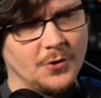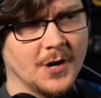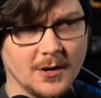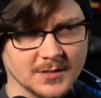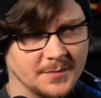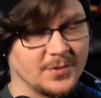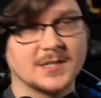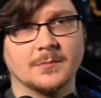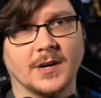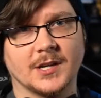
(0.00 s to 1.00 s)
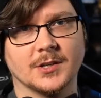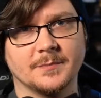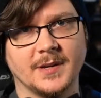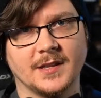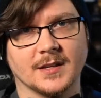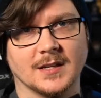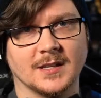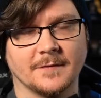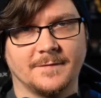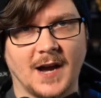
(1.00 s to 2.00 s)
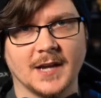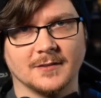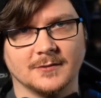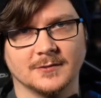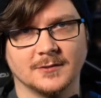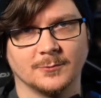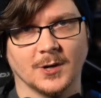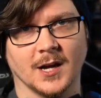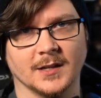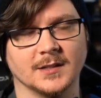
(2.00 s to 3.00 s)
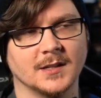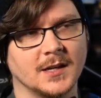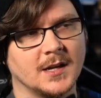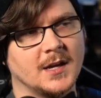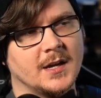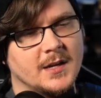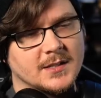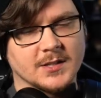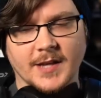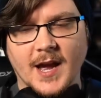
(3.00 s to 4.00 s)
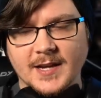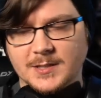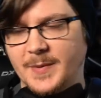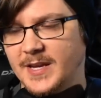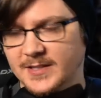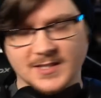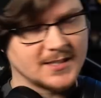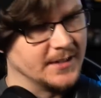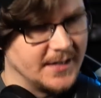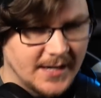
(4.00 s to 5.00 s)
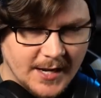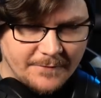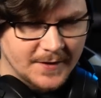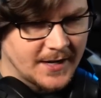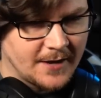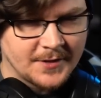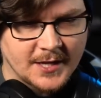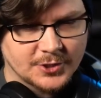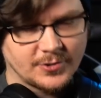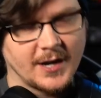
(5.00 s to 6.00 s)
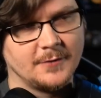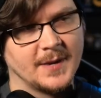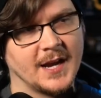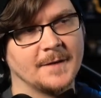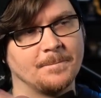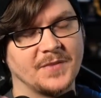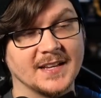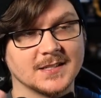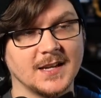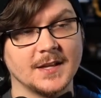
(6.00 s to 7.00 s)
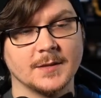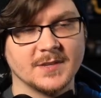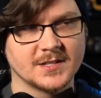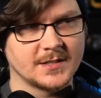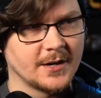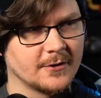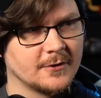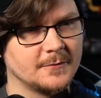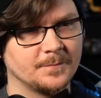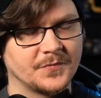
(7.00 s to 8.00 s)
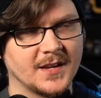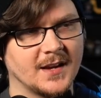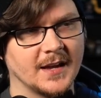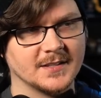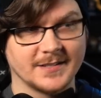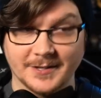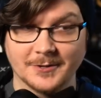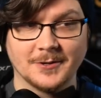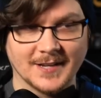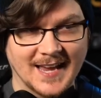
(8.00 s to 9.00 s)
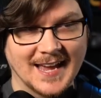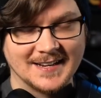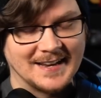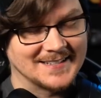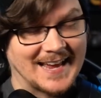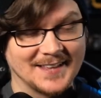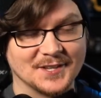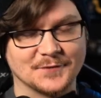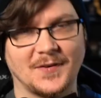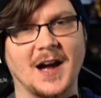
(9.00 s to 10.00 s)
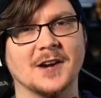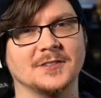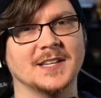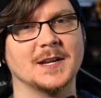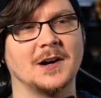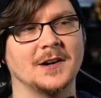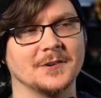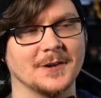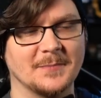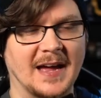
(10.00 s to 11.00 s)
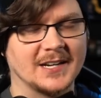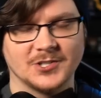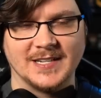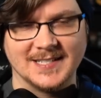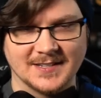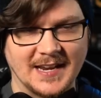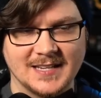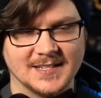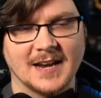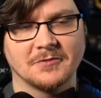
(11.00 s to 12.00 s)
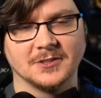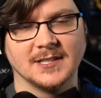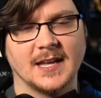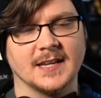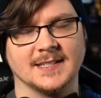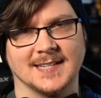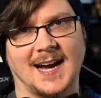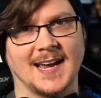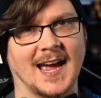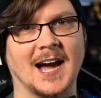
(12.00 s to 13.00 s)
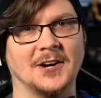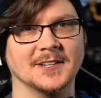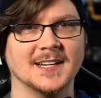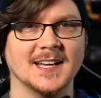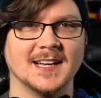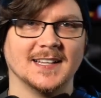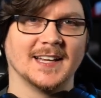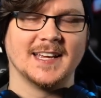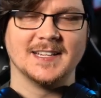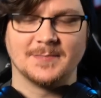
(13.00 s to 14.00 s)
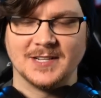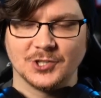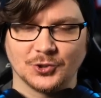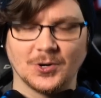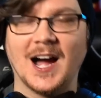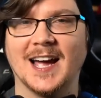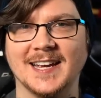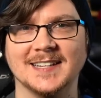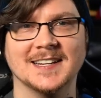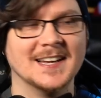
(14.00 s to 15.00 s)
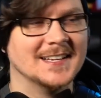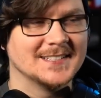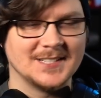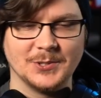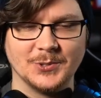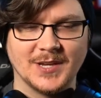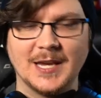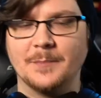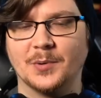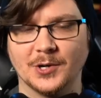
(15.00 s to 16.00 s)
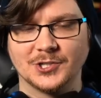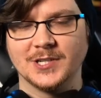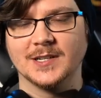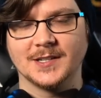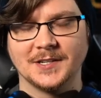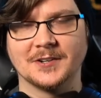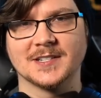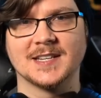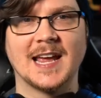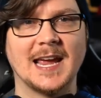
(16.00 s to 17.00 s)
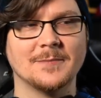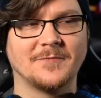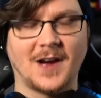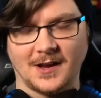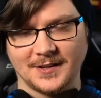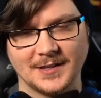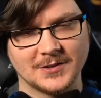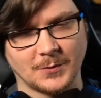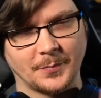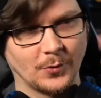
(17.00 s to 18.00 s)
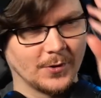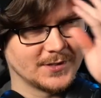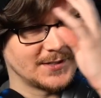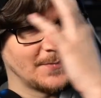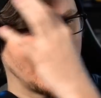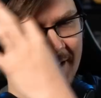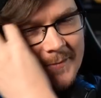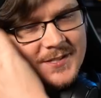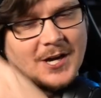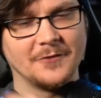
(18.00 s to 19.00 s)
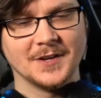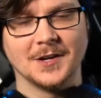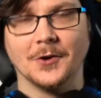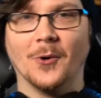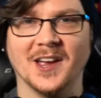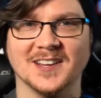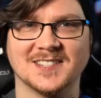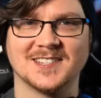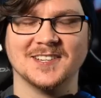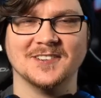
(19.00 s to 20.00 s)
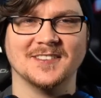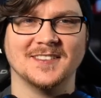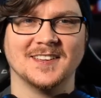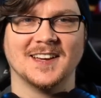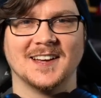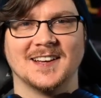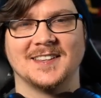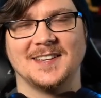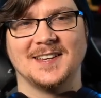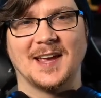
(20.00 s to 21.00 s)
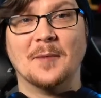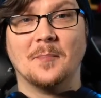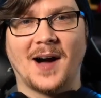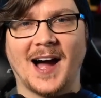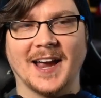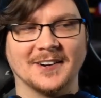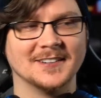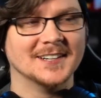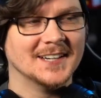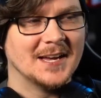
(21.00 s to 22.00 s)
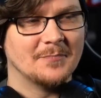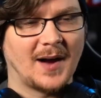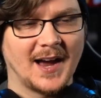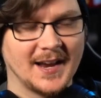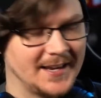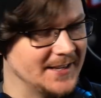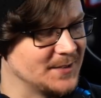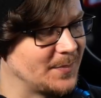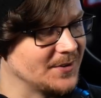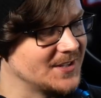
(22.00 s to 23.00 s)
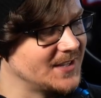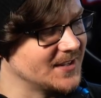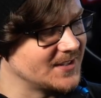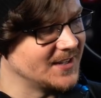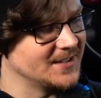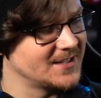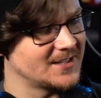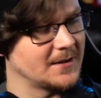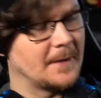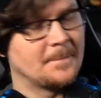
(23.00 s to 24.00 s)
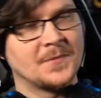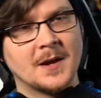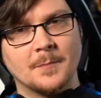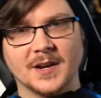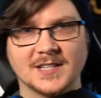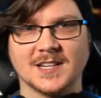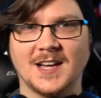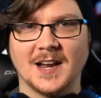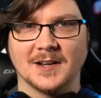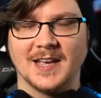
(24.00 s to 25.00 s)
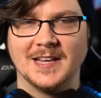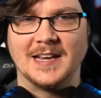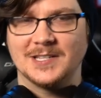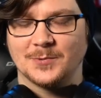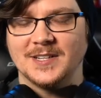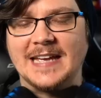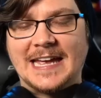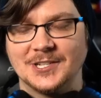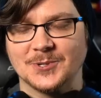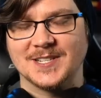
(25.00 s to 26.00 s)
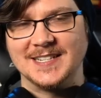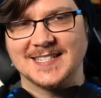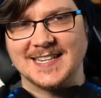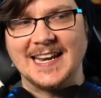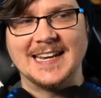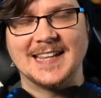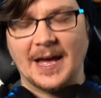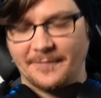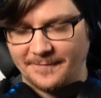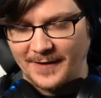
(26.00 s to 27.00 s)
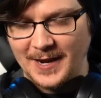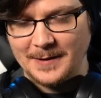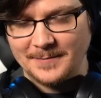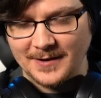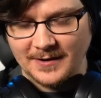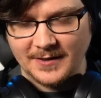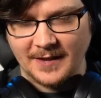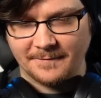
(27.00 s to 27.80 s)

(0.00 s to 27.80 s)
who knows, the prison break could be the final run. So the ISB is sniffing down that trail, man. It's led them to Cyril. And Cyril, again, has had this fire lit under him. Actually, he's never let it die out. Like, he's been trying to keep pushing to clear his name, filing these reports, making himself an annoyance to the Empire. by his persistence. But it's a lot of it's really interesting seeing that flame